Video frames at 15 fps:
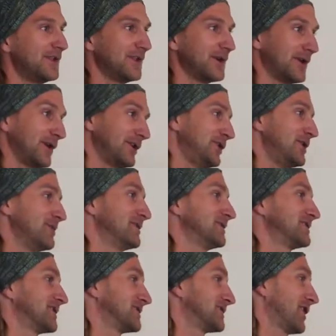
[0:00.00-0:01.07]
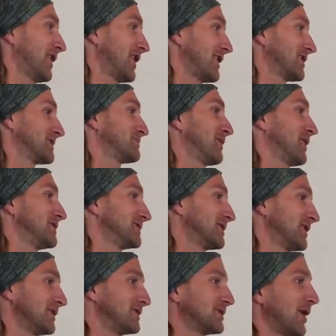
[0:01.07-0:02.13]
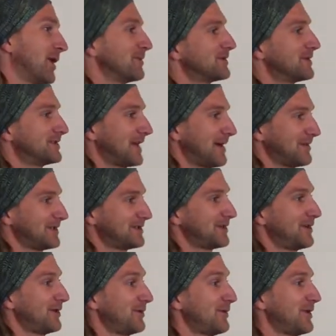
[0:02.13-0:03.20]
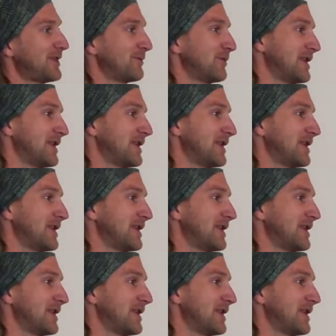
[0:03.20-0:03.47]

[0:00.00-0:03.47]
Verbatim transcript: the human society, I suppose, could adopt something to do with,